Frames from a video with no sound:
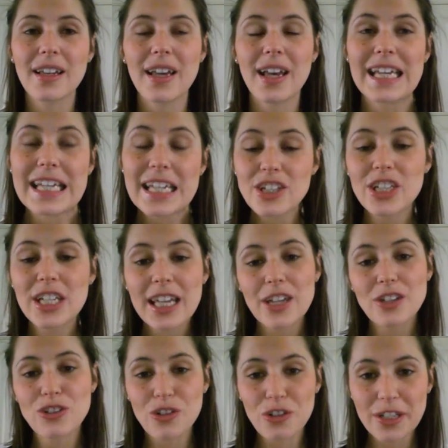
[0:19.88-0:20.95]
Initially I
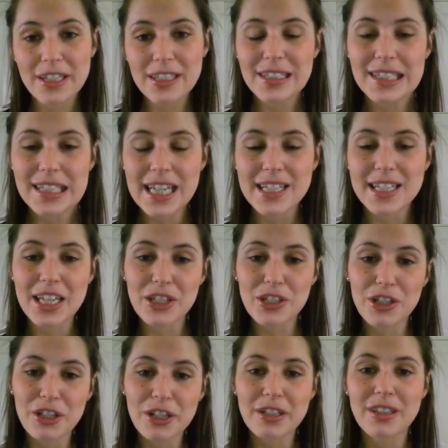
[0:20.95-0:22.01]
joined as I'd
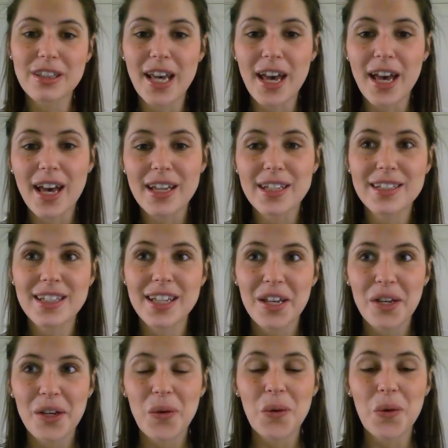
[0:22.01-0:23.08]
heard that
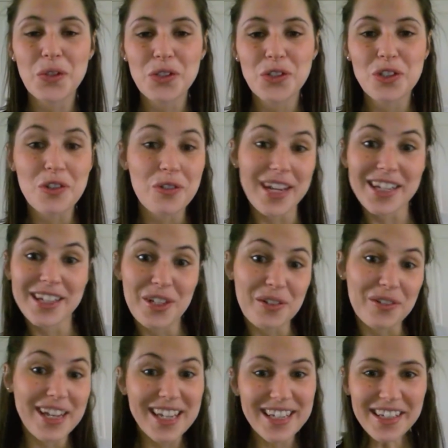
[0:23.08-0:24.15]
once you're in,
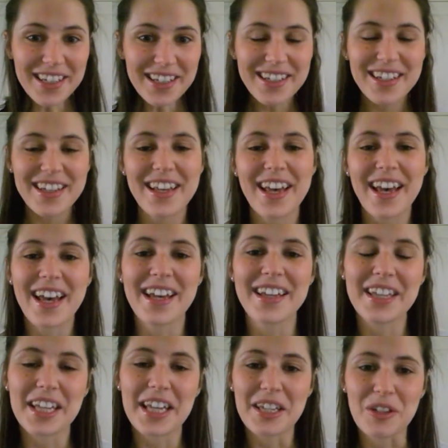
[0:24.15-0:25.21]
and
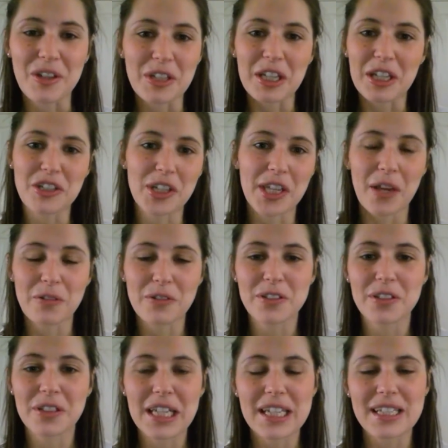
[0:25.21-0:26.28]
the North Lincolnshire
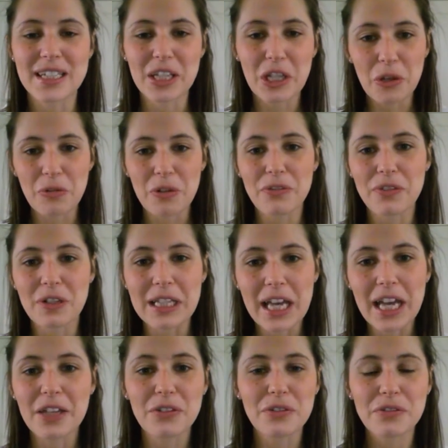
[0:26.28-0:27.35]
Council is a career for
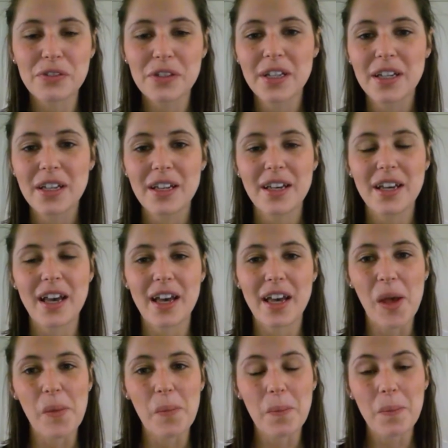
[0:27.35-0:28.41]
life.
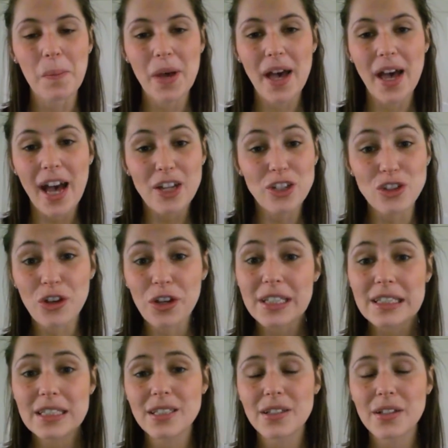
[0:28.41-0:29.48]
I
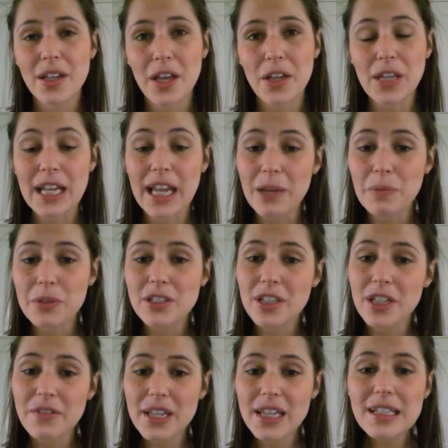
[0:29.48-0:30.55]
joined at the library
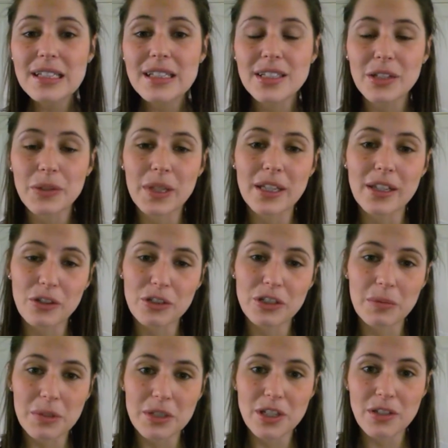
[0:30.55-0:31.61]
service doing
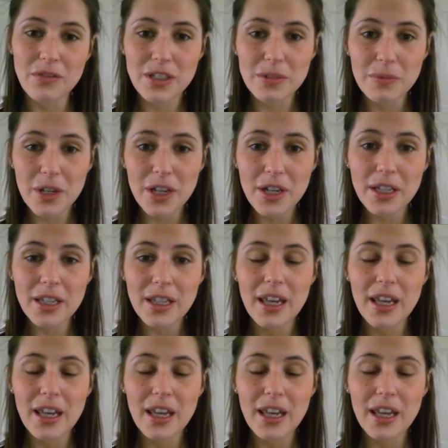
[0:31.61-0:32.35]
customer service work,